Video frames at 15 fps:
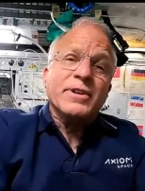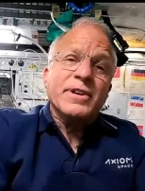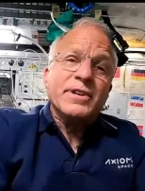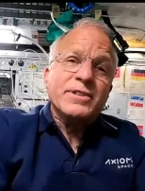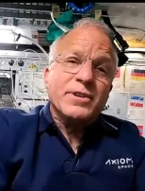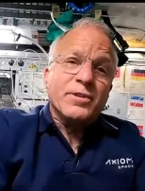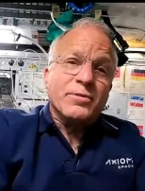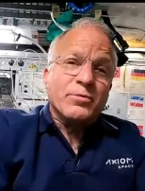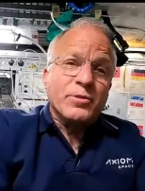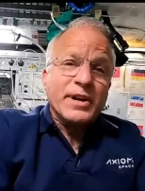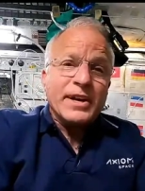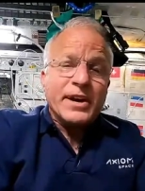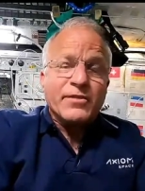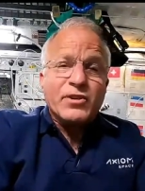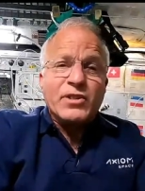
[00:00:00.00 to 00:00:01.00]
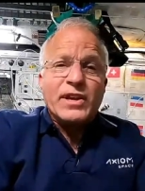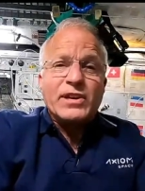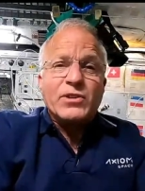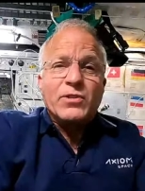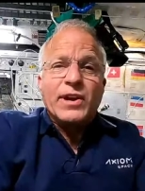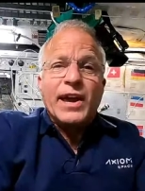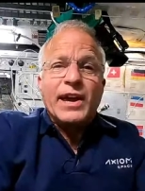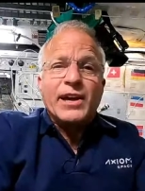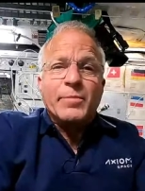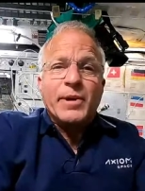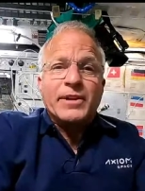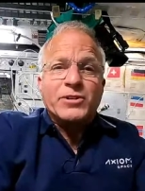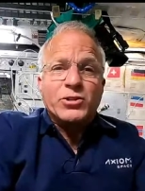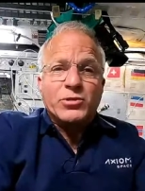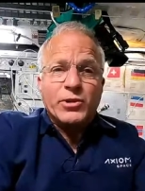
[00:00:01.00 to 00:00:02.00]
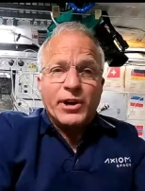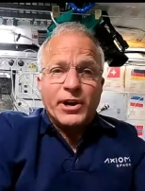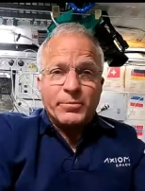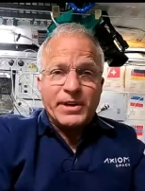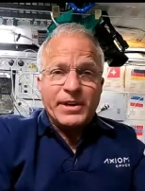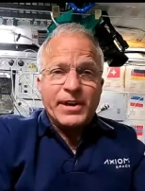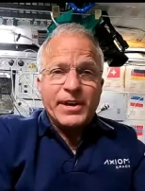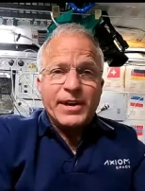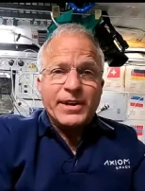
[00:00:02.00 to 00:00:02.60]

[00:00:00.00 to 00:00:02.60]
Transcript: So read everything you can about astronomy.